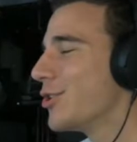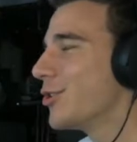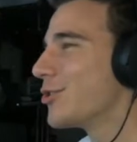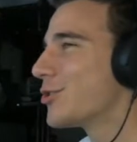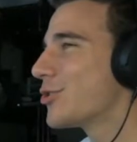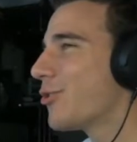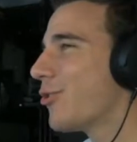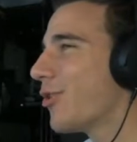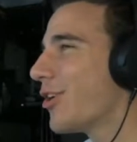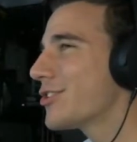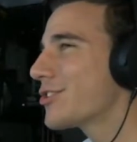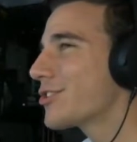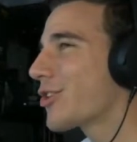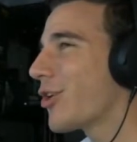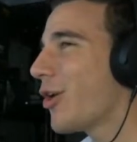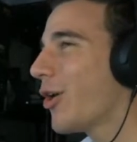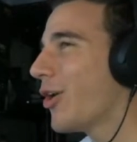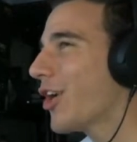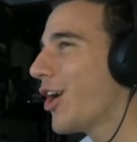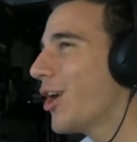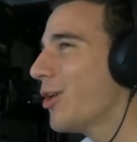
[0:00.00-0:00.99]
So what's
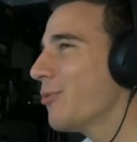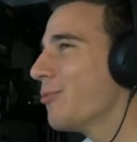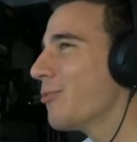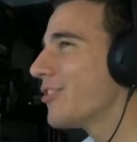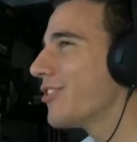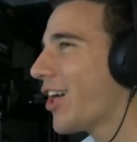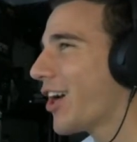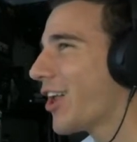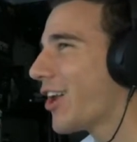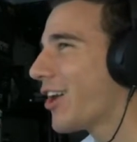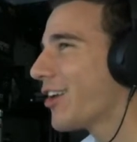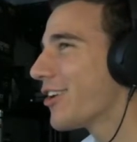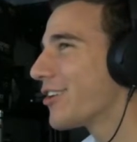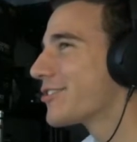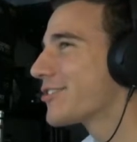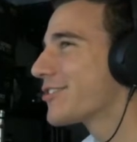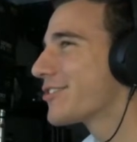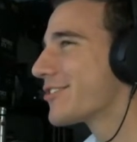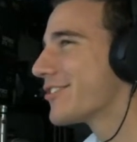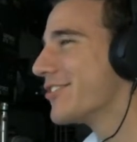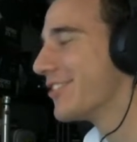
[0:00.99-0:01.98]
going on with
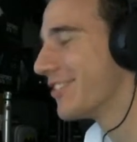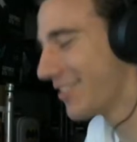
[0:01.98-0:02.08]
letters?